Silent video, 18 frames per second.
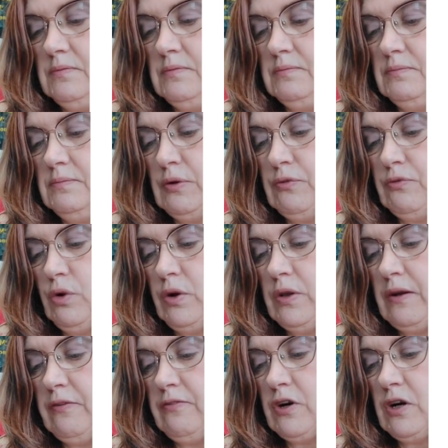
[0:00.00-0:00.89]
before
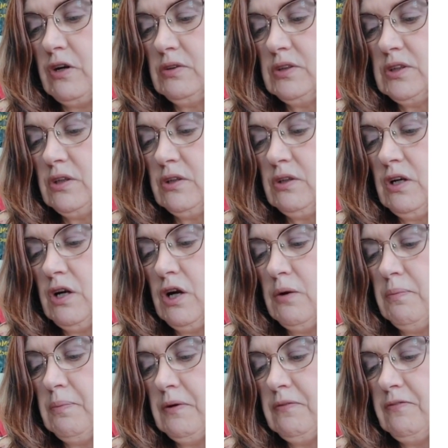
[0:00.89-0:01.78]
they froze. Oh, I'll
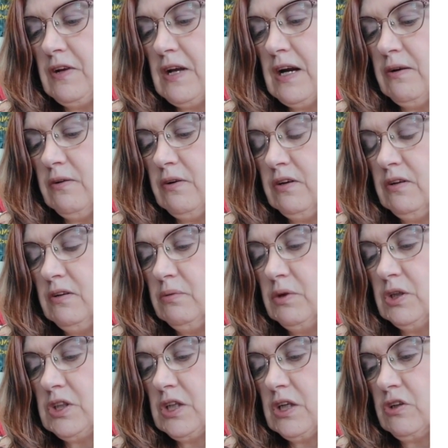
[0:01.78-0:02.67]
put flower. Well,
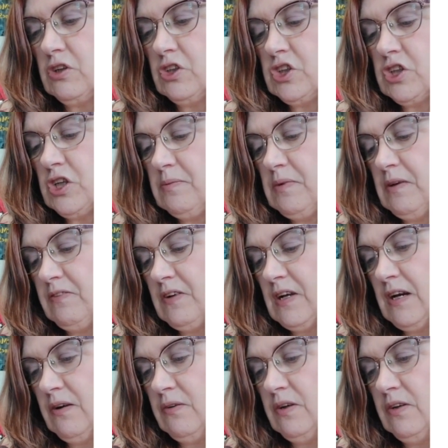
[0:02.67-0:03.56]
it's not going to show me
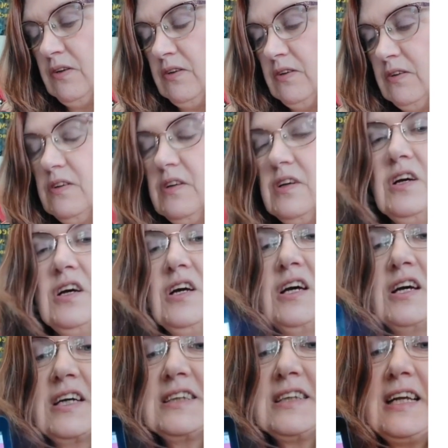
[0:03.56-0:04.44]
flower
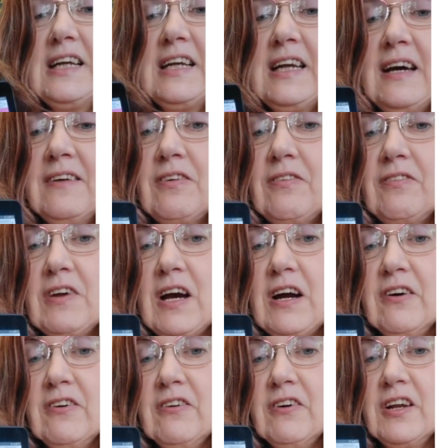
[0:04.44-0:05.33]
because I didn't have a
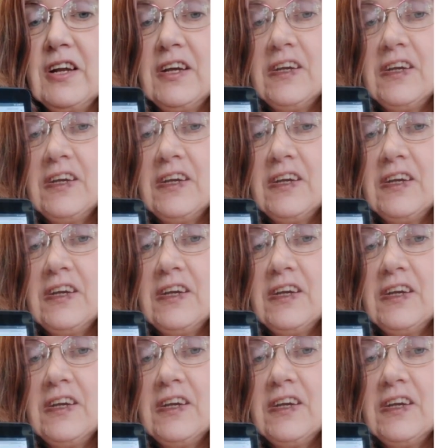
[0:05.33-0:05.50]
flower on it.